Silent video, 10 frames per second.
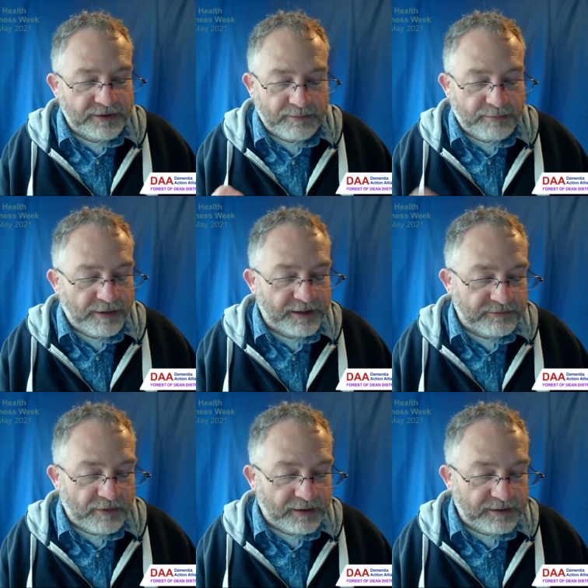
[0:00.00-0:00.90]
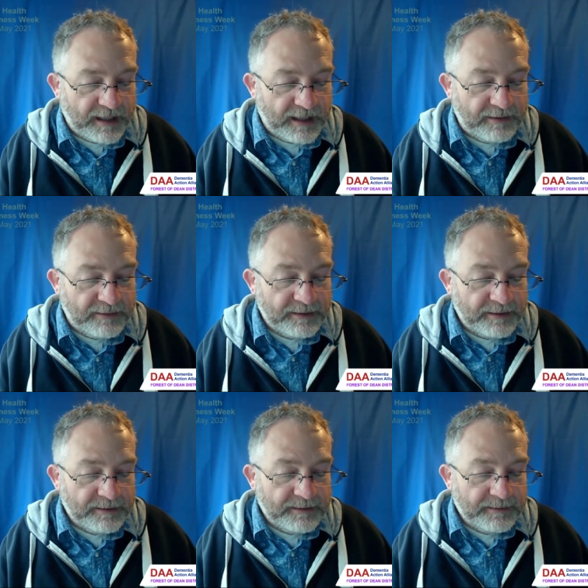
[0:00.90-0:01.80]
are present right now,
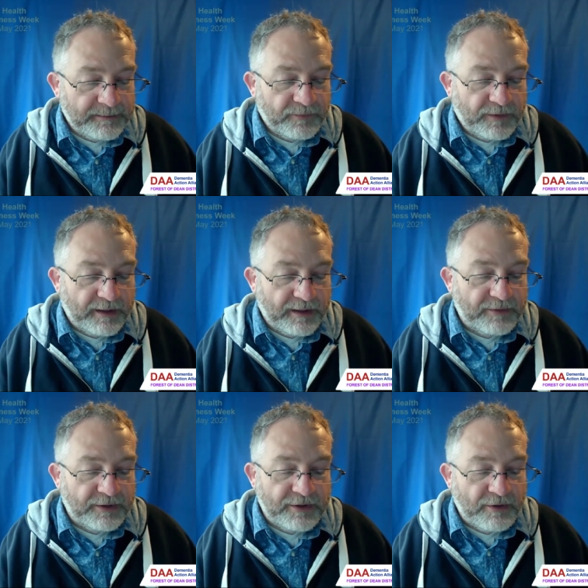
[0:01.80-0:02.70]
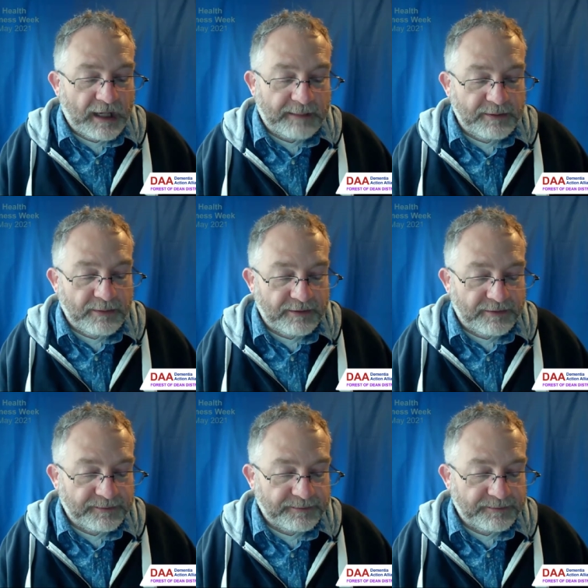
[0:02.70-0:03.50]
that you're not happy with,